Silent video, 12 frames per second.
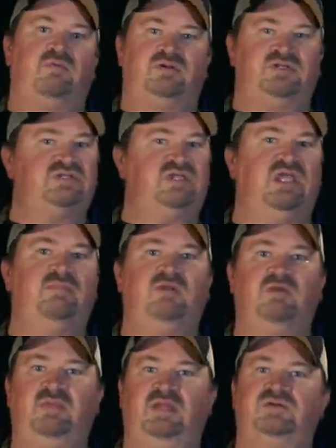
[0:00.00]
We're just keeping
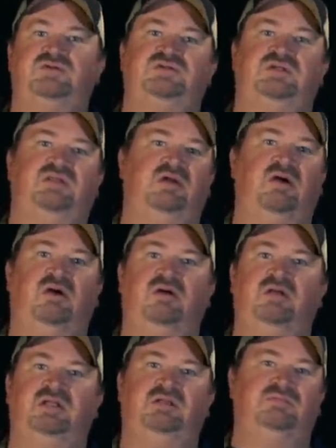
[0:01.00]
them interested. They're
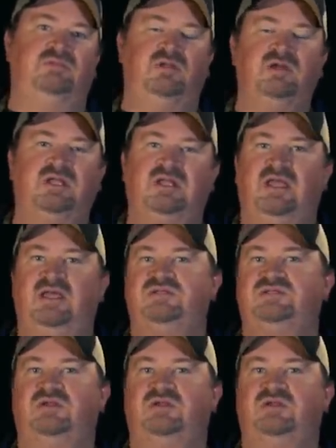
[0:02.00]
already looking at us,